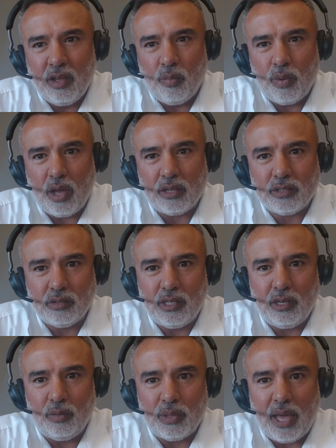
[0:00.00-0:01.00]
We also
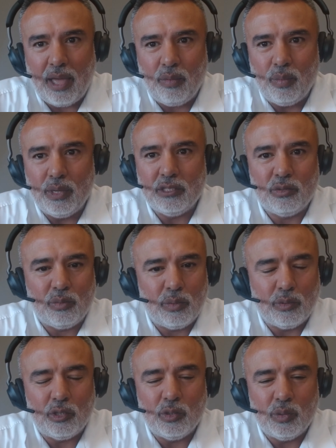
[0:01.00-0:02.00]
dealt with high winds when we
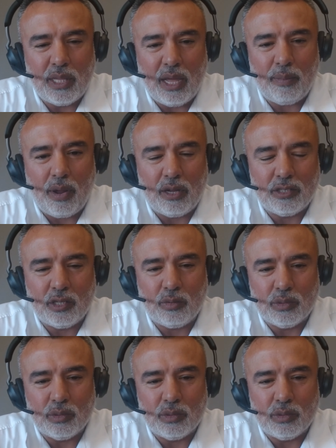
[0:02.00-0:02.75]
were doing that project.